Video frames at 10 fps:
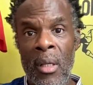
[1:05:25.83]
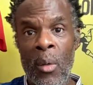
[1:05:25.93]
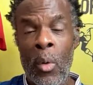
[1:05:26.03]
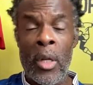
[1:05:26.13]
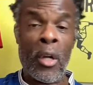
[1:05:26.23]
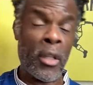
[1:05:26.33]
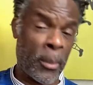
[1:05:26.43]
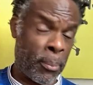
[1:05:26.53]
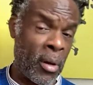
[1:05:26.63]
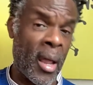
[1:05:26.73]
Well, you got the
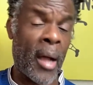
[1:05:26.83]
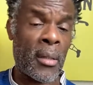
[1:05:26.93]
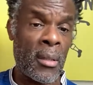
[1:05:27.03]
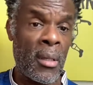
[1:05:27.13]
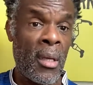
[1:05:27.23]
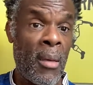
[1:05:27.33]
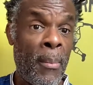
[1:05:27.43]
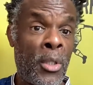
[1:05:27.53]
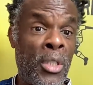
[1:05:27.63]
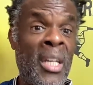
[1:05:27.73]
product,
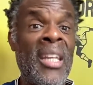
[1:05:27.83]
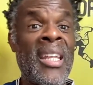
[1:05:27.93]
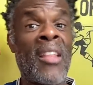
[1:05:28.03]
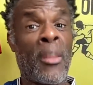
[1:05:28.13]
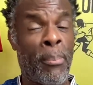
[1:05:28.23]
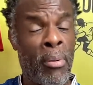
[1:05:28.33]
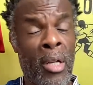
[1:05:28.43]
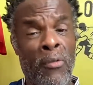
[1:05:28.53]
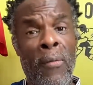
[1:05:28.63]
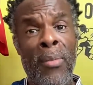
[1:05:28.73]
but you didn't get the
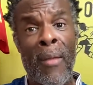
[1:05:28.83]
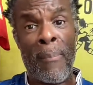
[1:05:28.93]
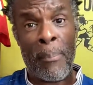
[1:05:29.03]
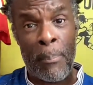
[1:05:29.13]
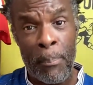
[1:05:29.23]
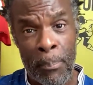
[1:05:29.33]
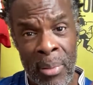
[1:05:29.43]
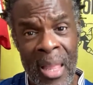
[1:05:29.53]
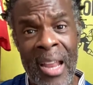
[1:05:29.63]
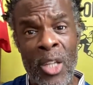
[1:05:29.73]
product from the
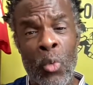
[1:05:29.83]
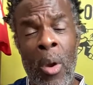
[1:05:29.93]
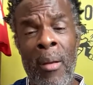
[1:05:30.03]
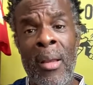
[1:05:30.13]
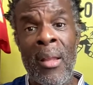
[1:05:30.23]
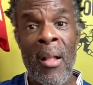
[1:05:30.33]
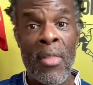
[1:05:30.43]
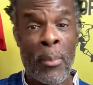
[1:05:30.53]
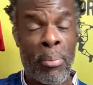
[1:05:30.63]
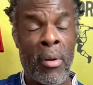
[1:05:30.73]
players wearing
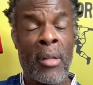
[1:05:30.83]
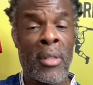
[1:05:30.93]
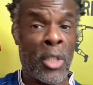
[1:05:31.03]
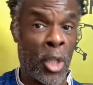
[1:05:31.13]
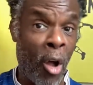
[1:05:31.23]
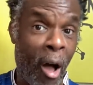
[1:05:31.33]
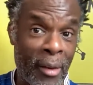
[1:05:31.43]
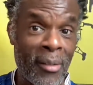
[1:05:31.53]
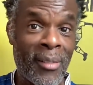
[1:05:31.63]
the product that you got.